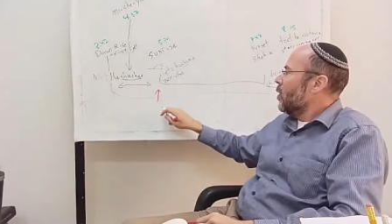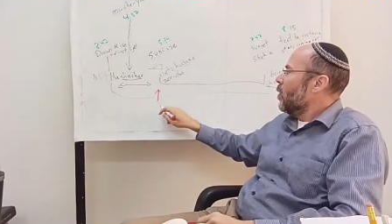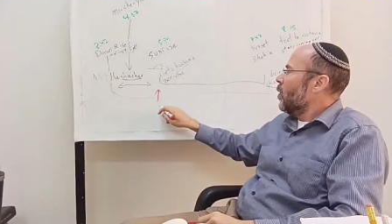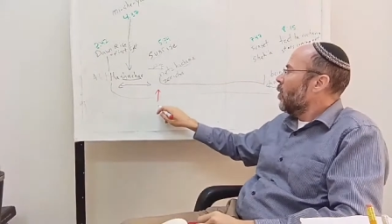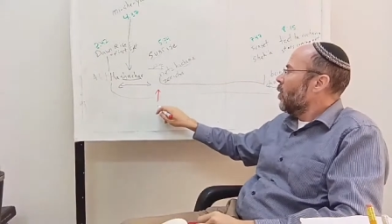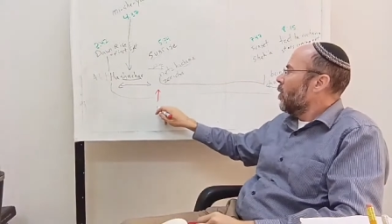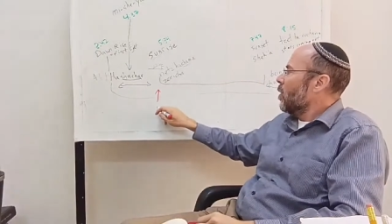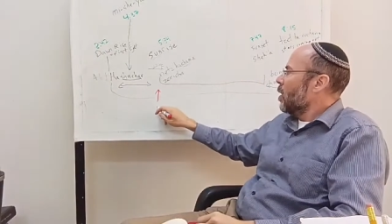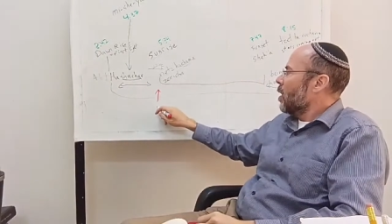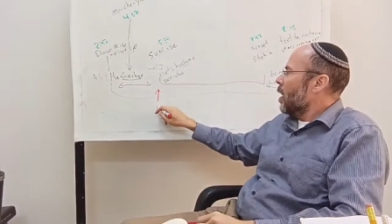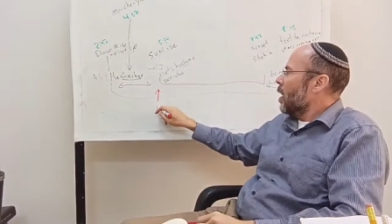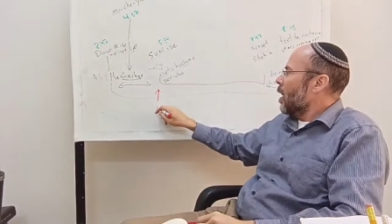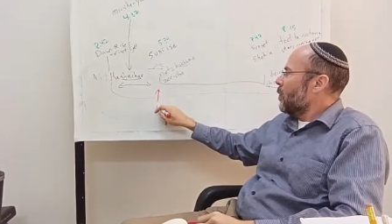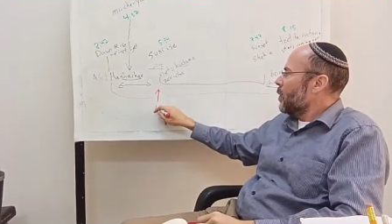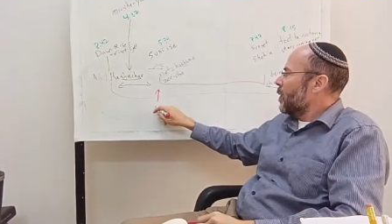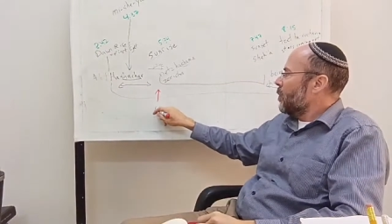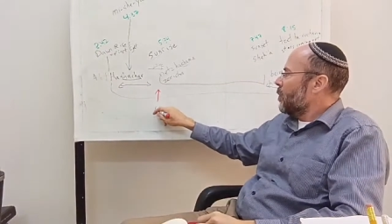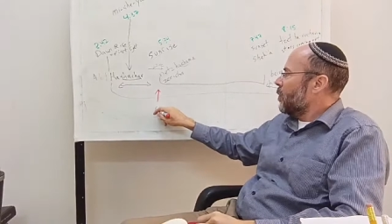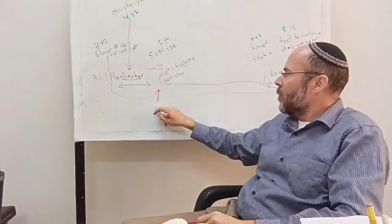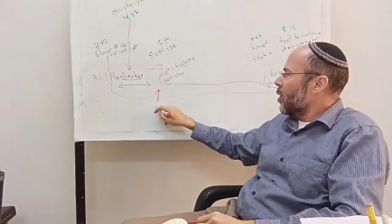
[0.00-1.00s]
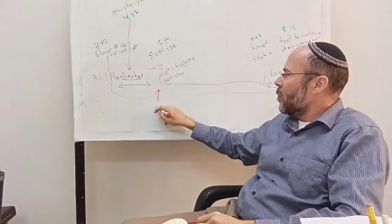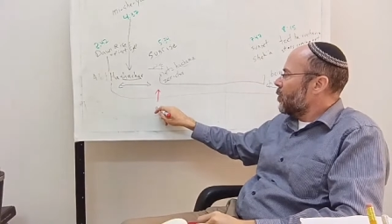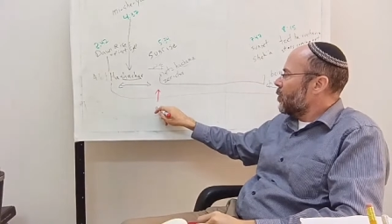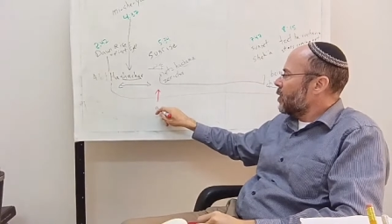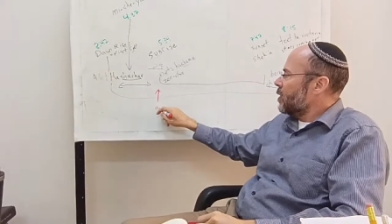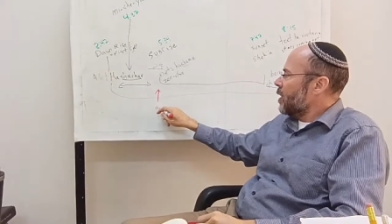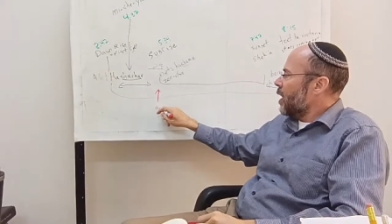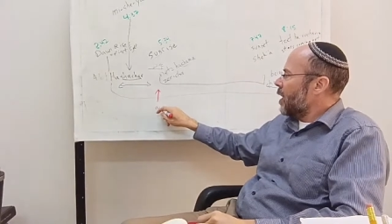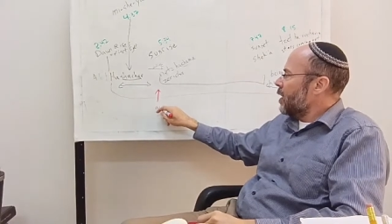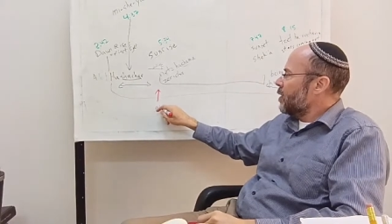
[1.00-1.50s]
or I'll be more
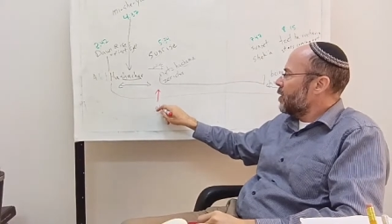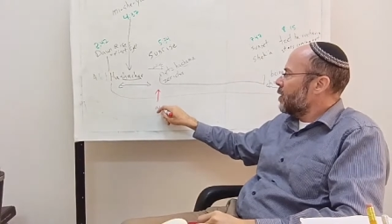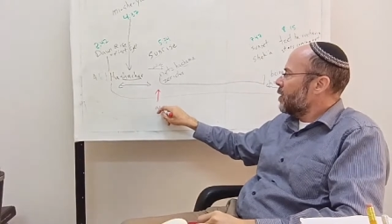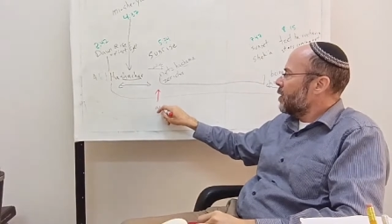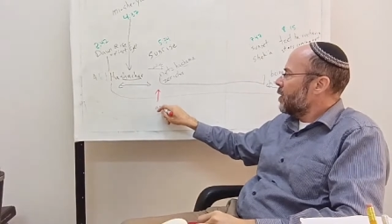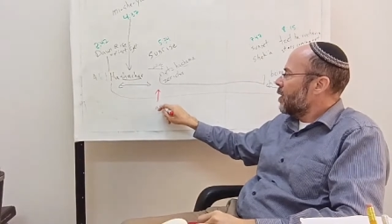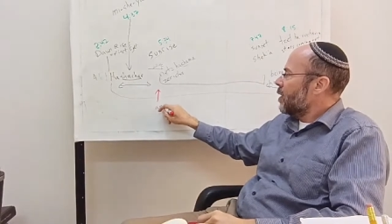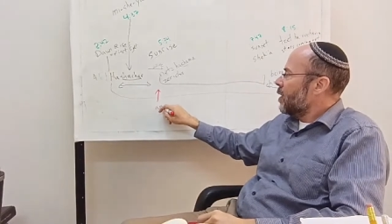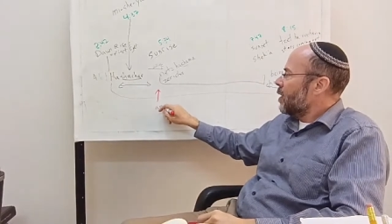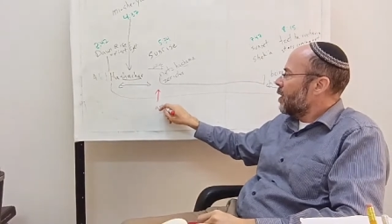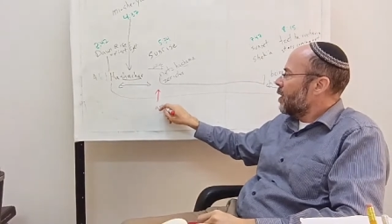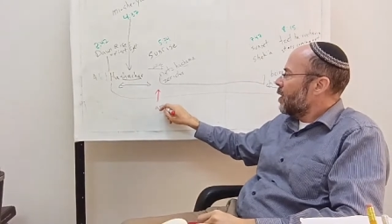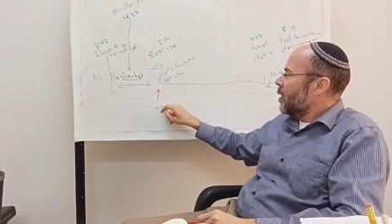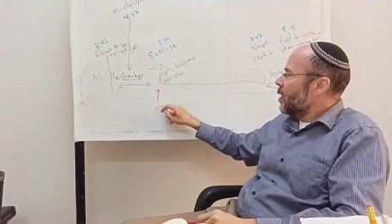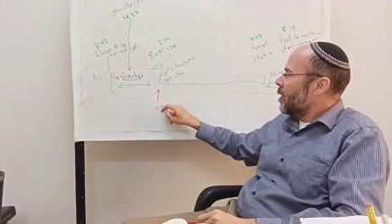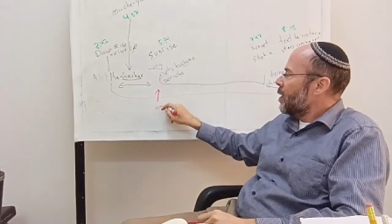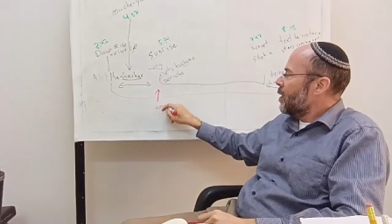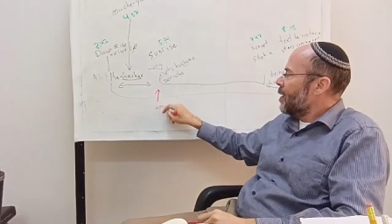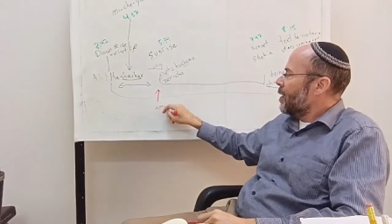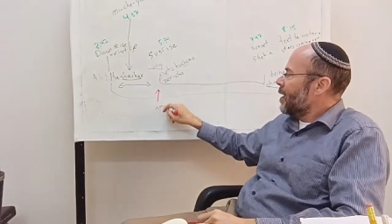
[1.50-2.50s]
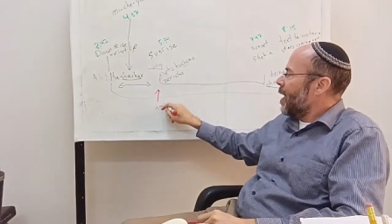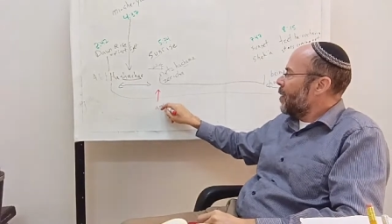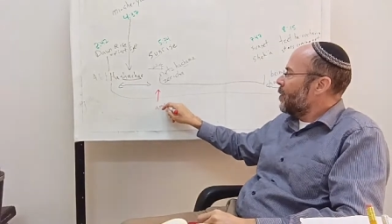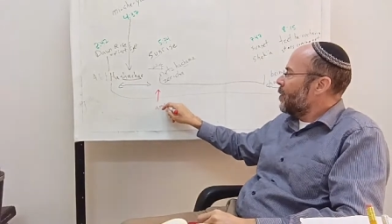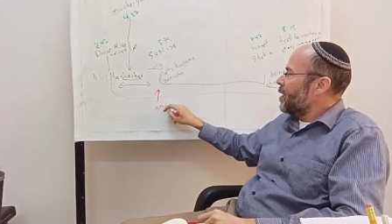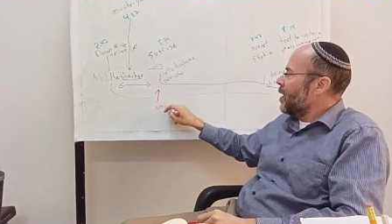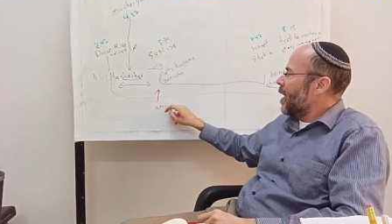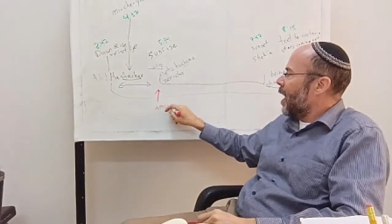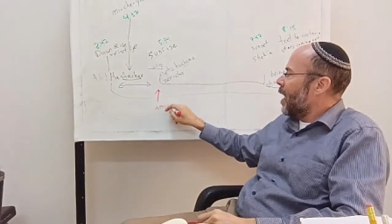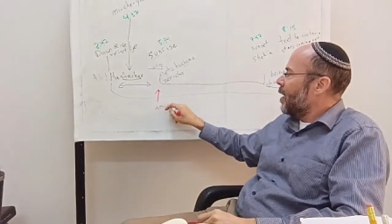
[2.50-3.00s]
precise, the
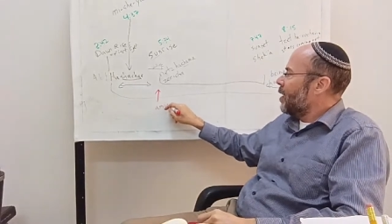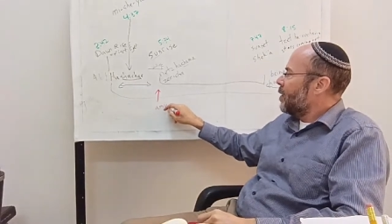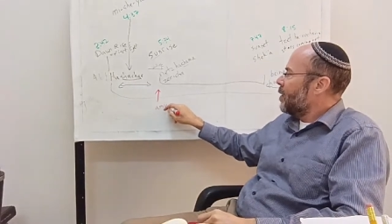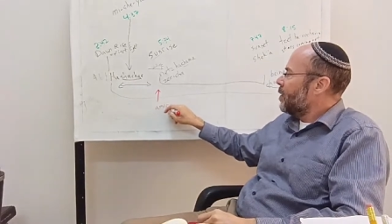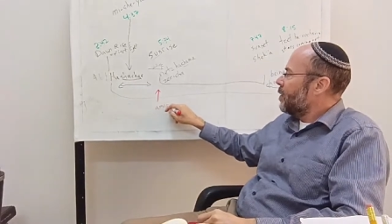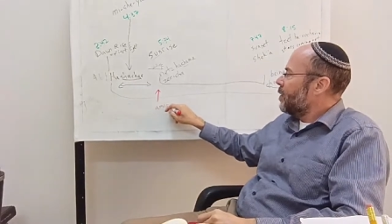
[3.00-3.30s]
Amidah.